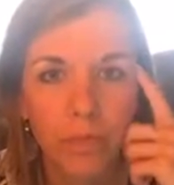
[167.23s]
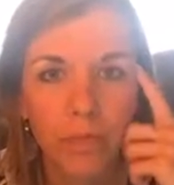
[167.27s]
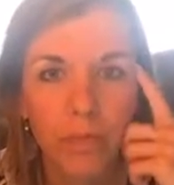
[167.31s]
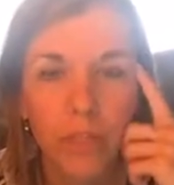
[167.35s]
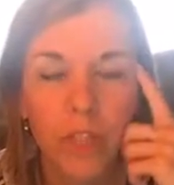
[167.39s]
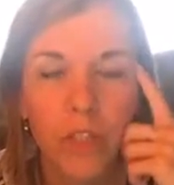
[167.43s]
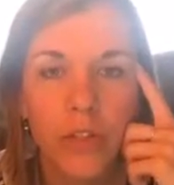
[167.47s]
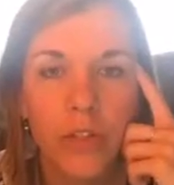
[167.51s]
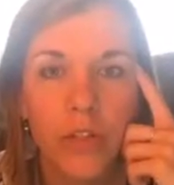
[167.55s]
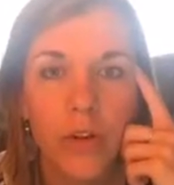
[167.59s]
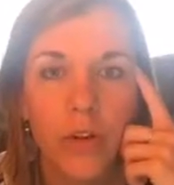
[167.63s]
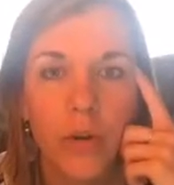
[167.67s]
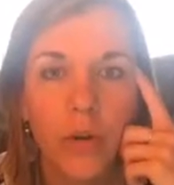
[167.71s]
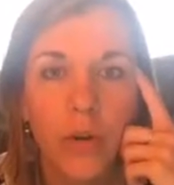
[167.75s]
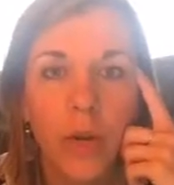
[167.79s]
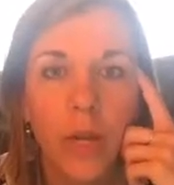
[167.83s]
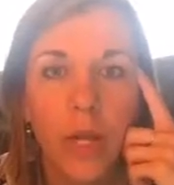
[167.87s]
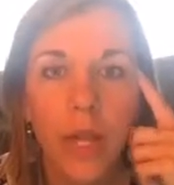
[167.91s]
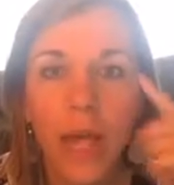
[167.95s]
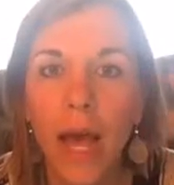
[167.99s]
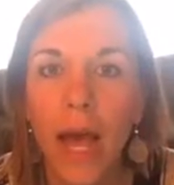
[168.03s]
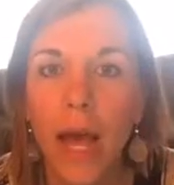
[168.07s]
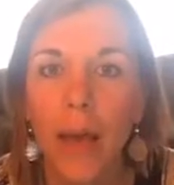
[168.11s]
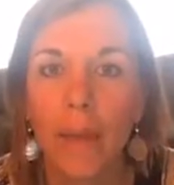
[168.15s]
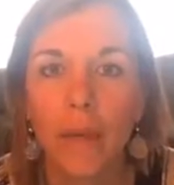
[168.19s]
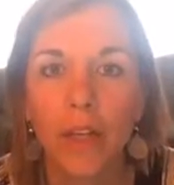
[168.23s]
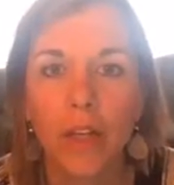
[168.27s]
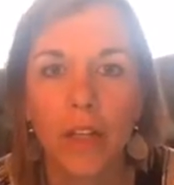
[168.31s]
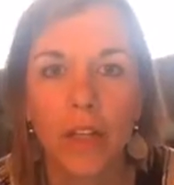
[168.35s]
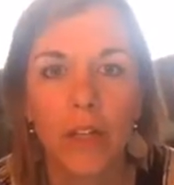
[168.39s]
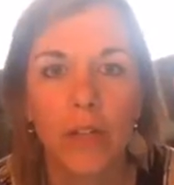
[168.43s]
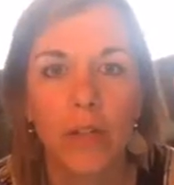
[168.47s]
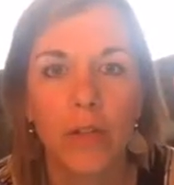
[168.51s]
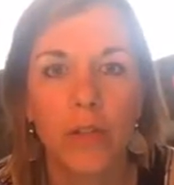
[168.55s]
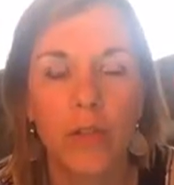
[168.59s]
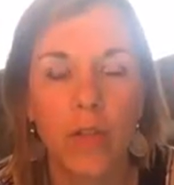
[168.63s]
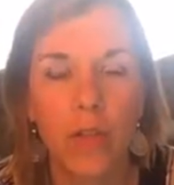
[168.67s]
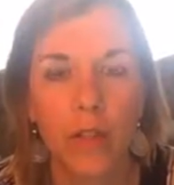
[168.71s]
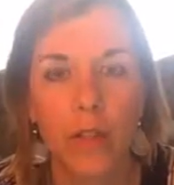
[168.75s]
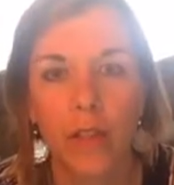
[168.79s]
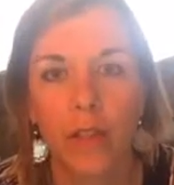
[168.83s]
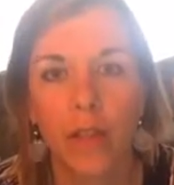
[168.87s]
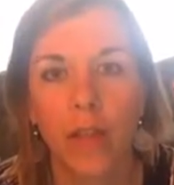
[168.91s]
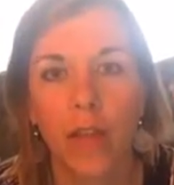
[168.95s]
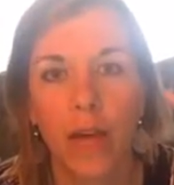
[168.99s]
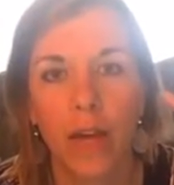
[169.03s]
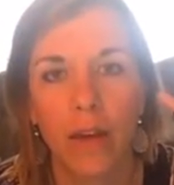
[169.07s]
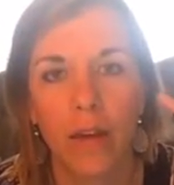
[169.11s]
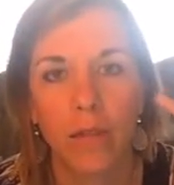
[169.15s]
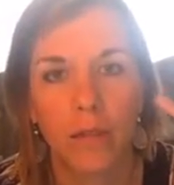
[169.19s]
So I'm going to use a
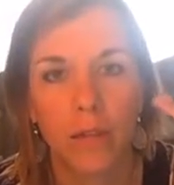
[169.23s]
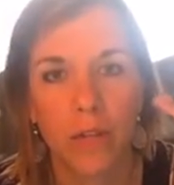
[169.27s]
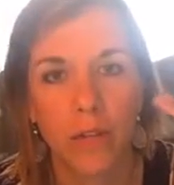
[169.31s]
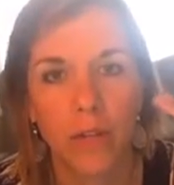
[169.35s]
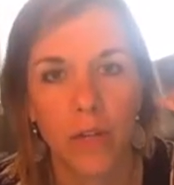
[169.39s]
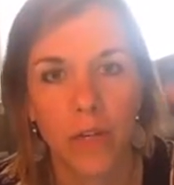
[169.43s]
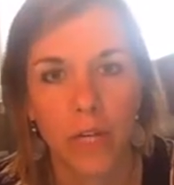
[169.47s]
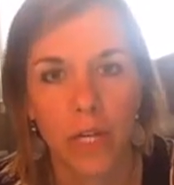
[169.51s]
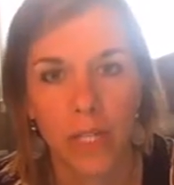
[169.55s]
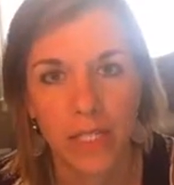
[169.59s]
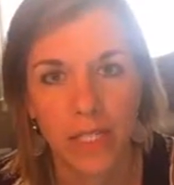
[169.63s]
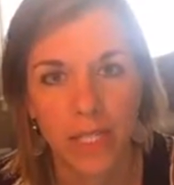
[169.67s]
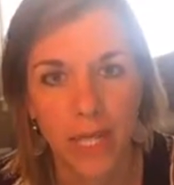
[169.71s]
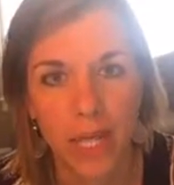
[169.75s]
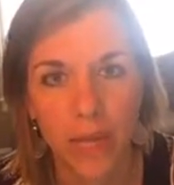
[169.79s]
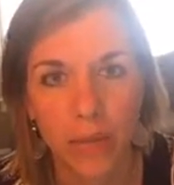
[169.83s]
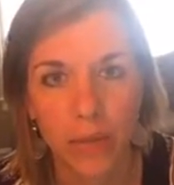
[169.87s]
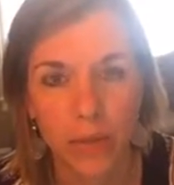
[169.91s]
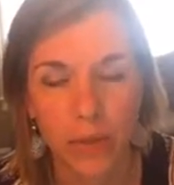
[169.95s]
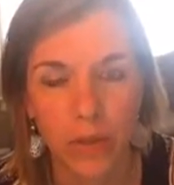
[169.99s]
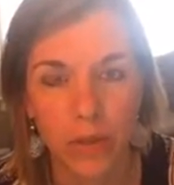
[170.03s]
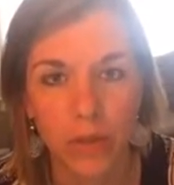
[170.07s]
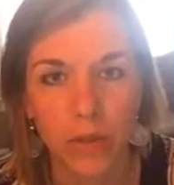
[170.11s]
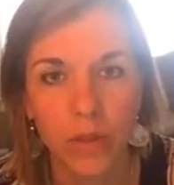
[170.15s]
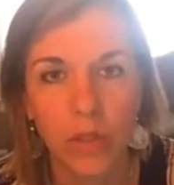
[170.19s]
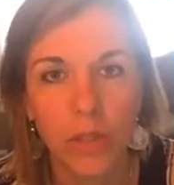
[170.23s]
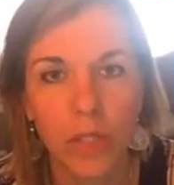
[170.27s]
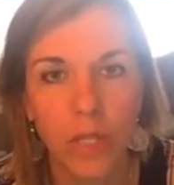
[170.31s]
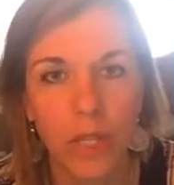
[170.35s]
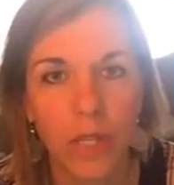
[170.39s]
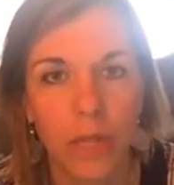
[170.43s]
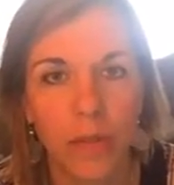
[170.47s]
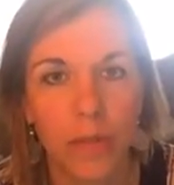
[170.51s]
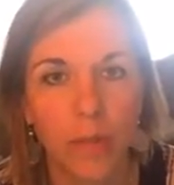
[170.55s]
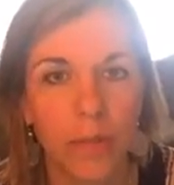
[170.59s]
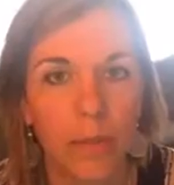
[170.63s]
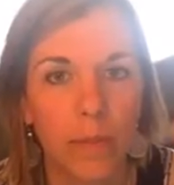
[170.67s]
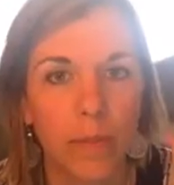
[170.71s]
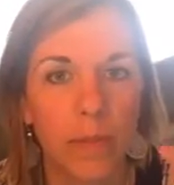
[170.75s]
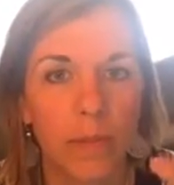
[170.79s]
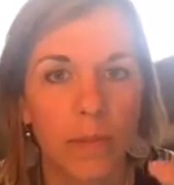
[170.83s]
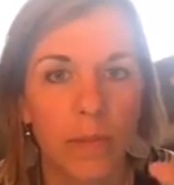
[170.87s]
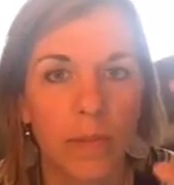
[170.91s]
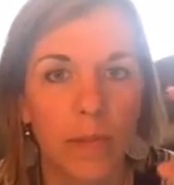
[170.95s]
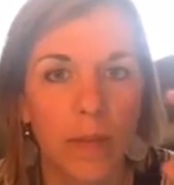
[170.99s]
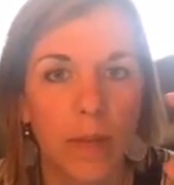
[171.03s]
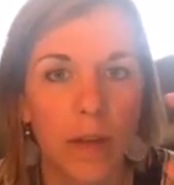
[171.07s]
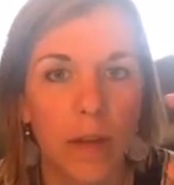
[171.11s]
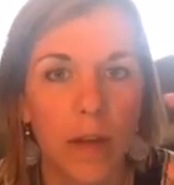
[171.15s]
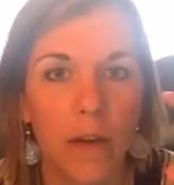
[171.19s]
lot of different examples
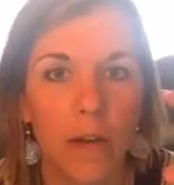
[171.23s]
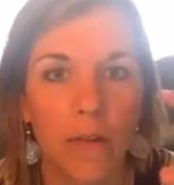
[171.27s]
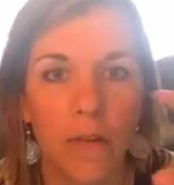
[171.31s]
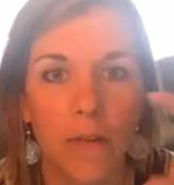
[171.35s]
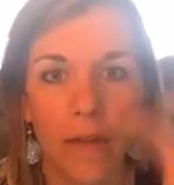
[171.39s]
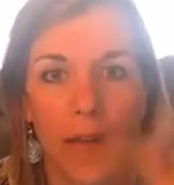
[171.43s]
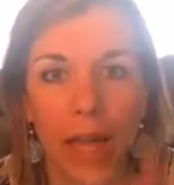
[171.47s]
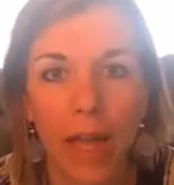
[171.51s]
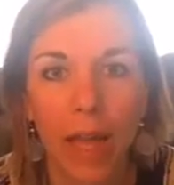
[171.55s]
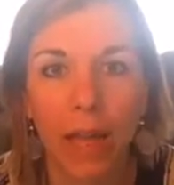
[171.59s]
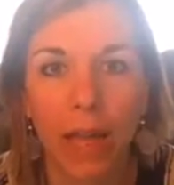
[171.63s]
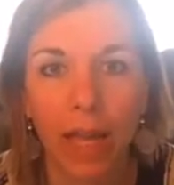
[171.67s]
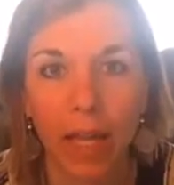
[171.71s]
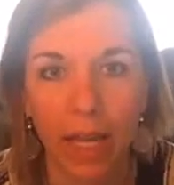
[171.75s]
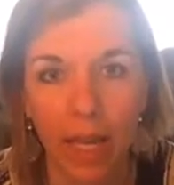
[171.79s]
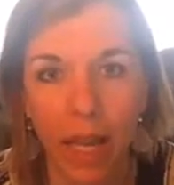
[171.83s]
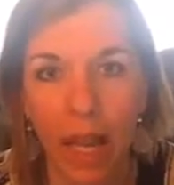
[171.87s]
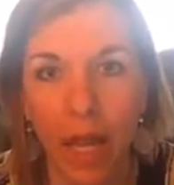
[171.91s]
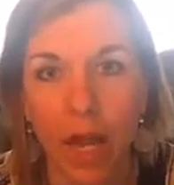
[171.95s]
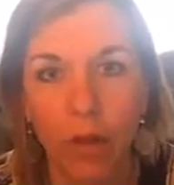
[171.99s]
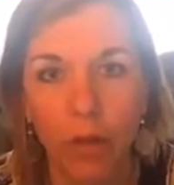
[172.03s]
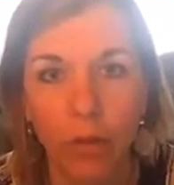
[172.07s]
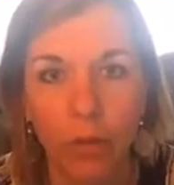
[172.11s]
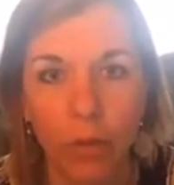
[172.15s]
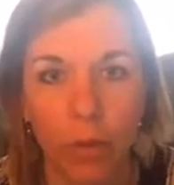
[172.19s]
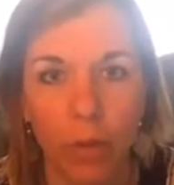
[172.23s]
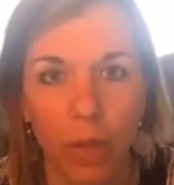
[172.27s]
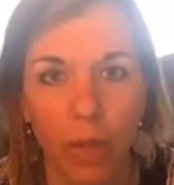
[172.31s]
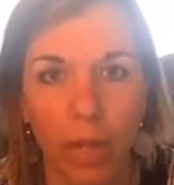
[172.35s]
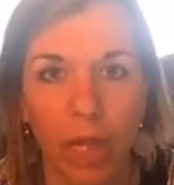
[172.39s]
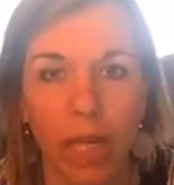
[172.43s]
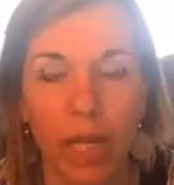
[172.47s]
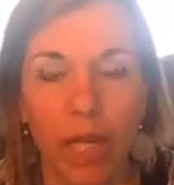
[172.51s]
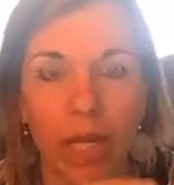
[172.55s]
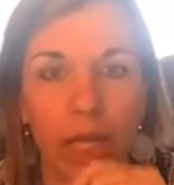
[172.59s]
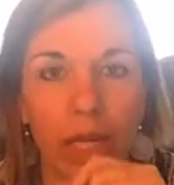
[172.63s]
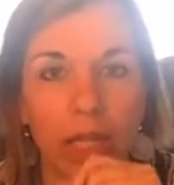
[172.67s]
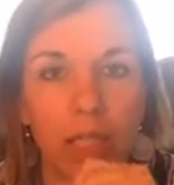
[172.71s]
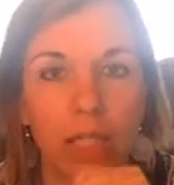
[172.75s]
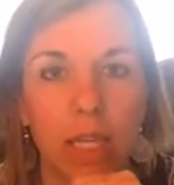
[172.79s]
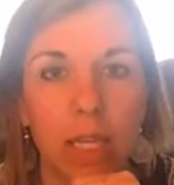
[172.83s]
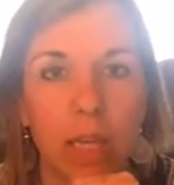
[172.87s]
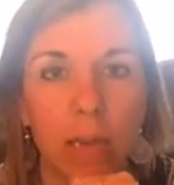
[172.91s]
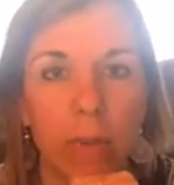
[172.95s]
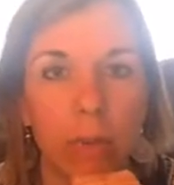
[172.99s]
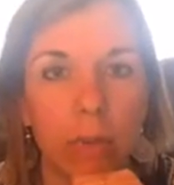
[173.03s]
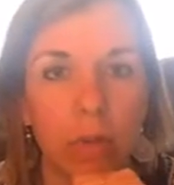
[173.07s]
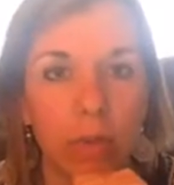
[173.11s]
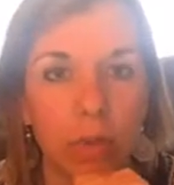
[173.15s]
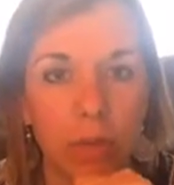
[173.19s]
of like health related
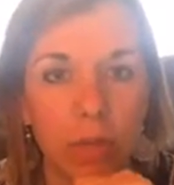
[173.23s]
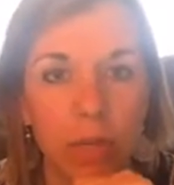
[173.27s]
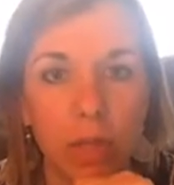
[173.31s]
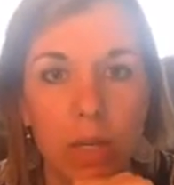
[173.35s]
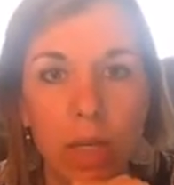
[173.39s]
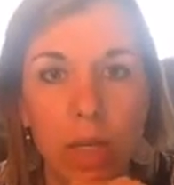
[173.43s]
examples.